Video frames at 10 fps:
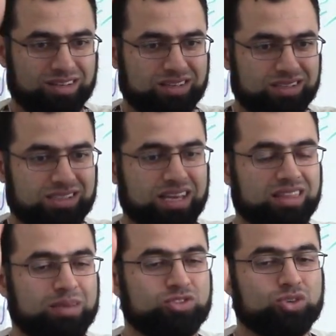Send
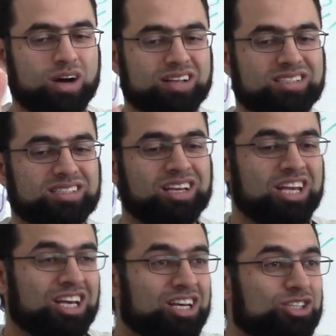them to us.
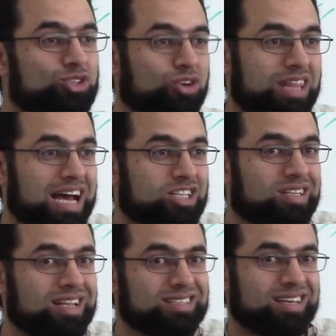So
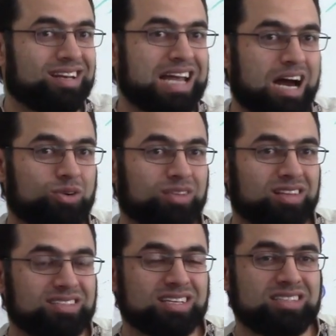that, listen now,
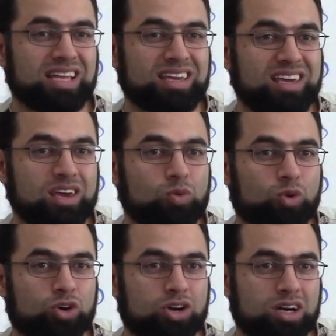this is the key
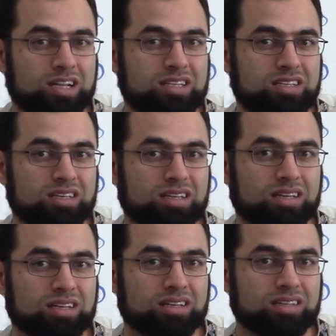word
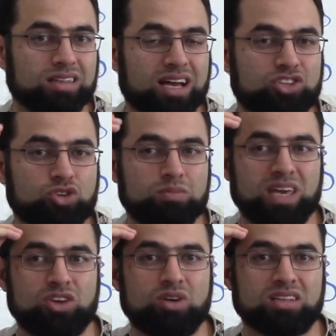that should
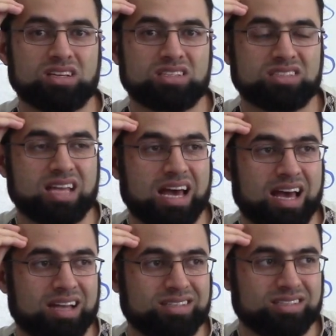make you
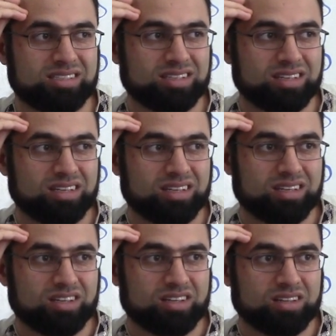understand
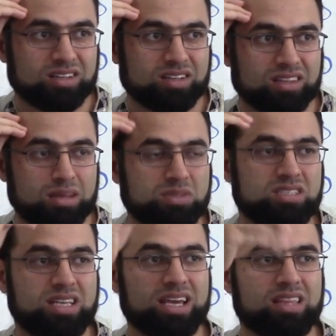the
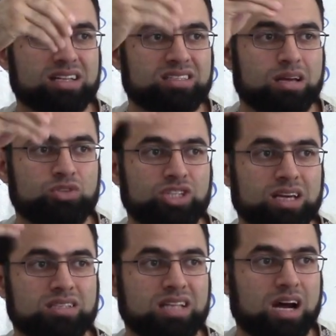mistake that some
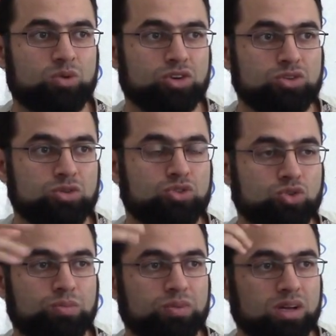sheikhs now on
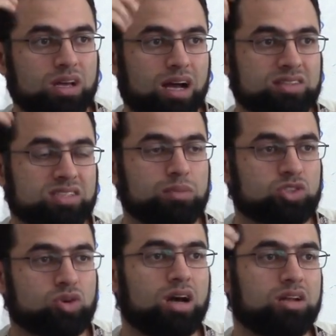YouTube and some
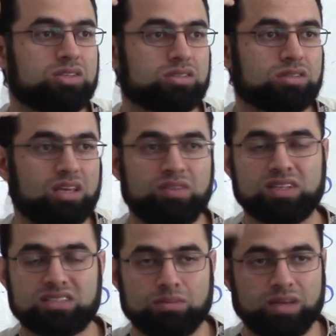scholars,
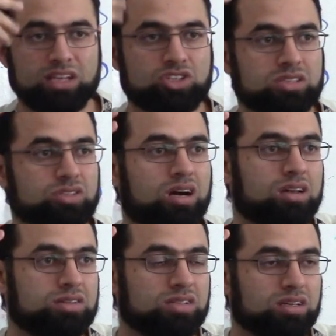even some ancient
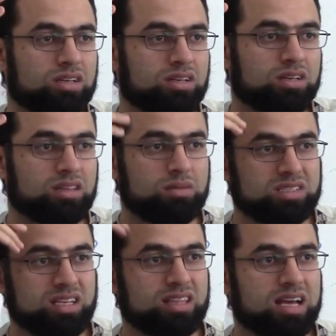scholars, the
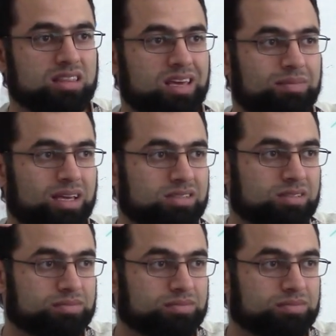mistake that they made.